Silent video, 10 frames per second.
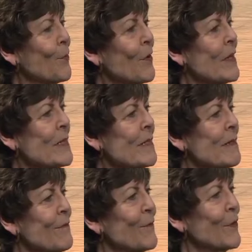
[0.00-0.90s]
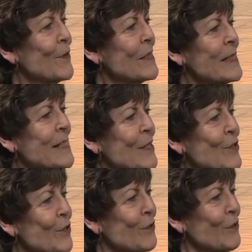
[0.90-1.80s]
print versus
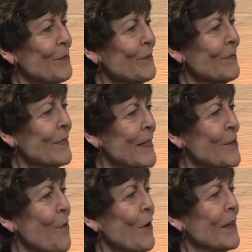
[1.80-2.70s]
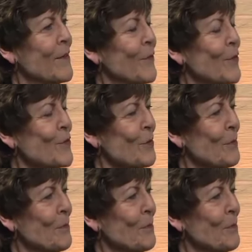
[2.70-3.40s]
digital is going in the future?